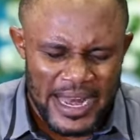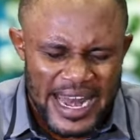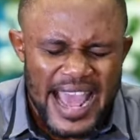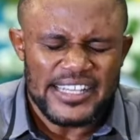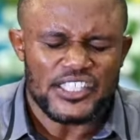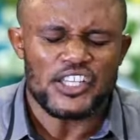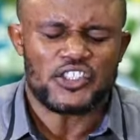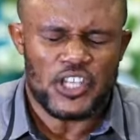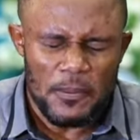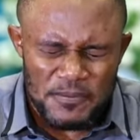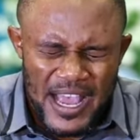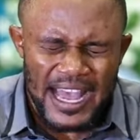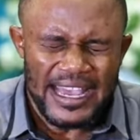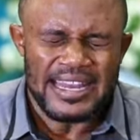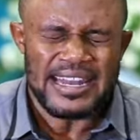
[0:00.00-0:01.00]

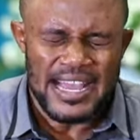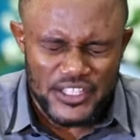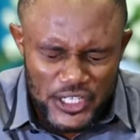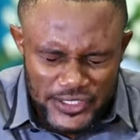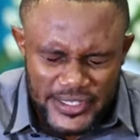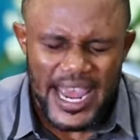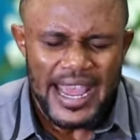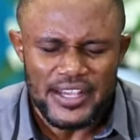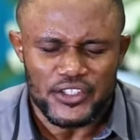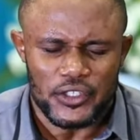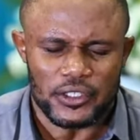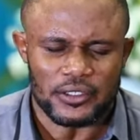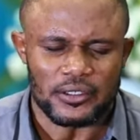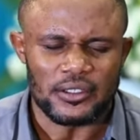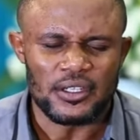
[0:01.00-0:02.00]
Relationships are in
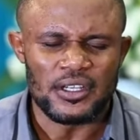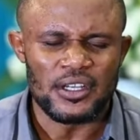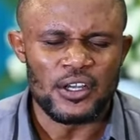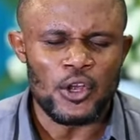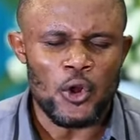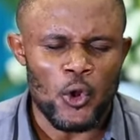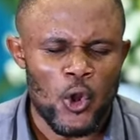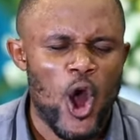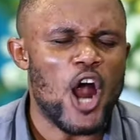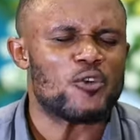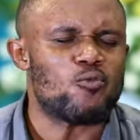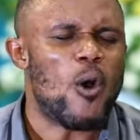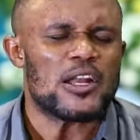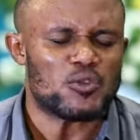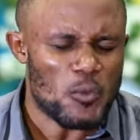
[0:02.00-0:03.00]
agitation.
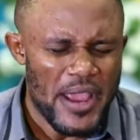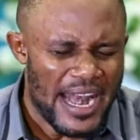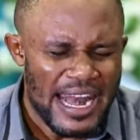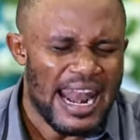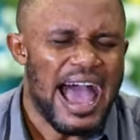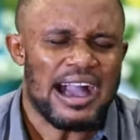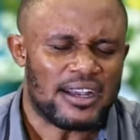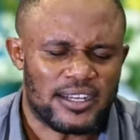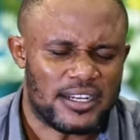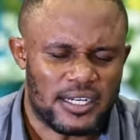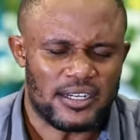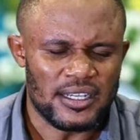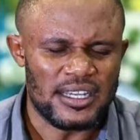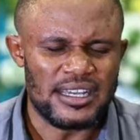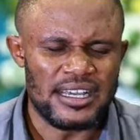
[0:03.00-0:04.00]
Lord, what we lack
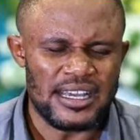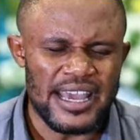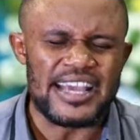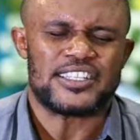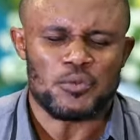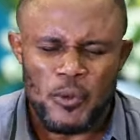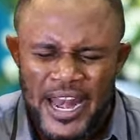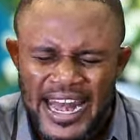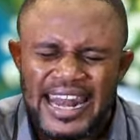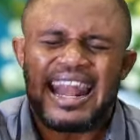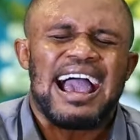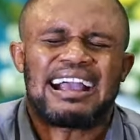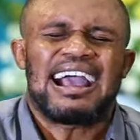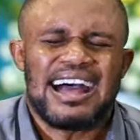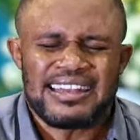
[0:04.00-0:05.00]
is we
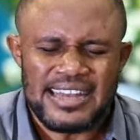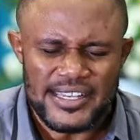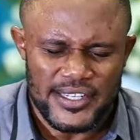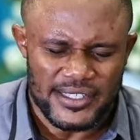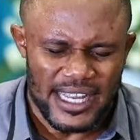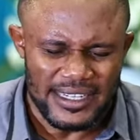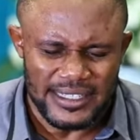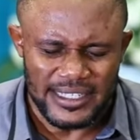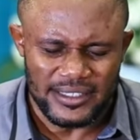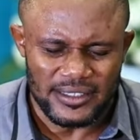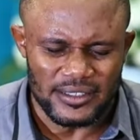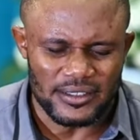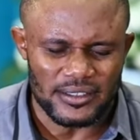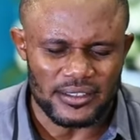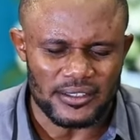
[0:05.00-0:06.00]
lack
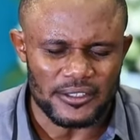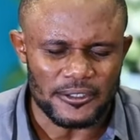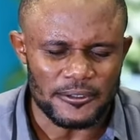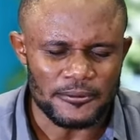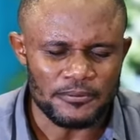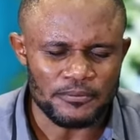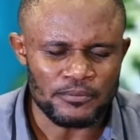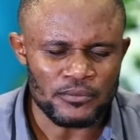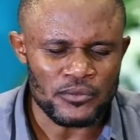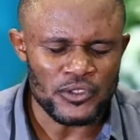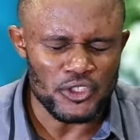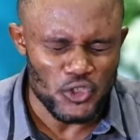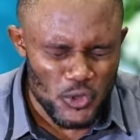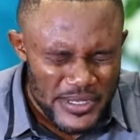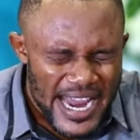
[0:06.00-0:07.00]
understanding.
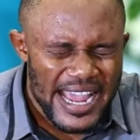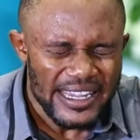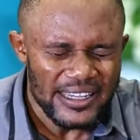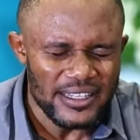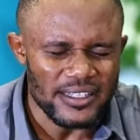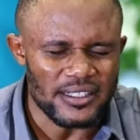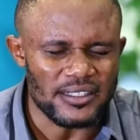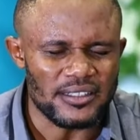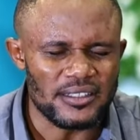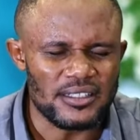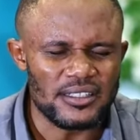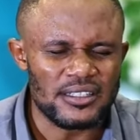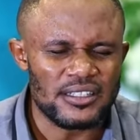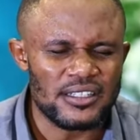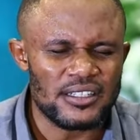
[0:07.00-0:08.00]
Today,
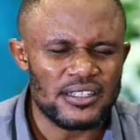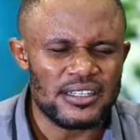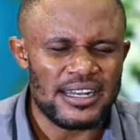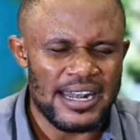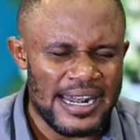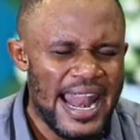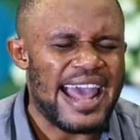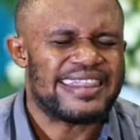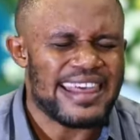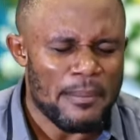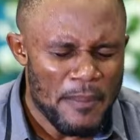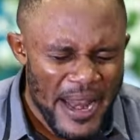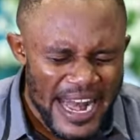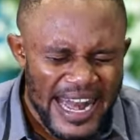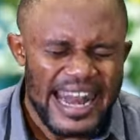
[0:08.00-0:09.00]

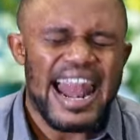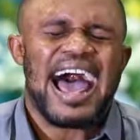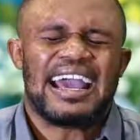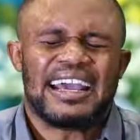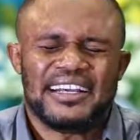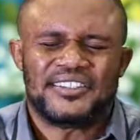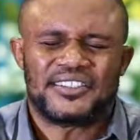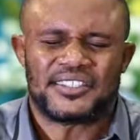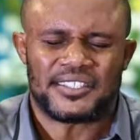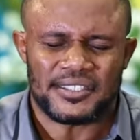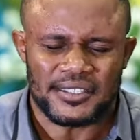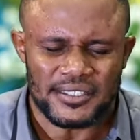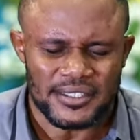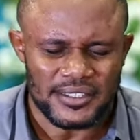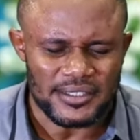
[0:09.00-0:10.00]
let there be
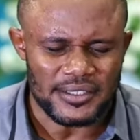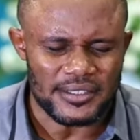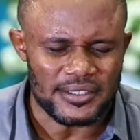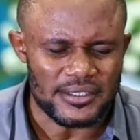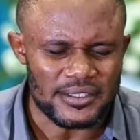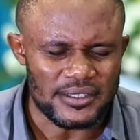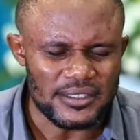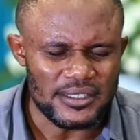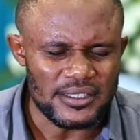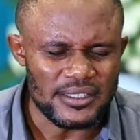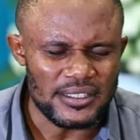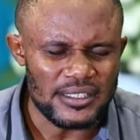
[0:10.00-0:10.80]
lights.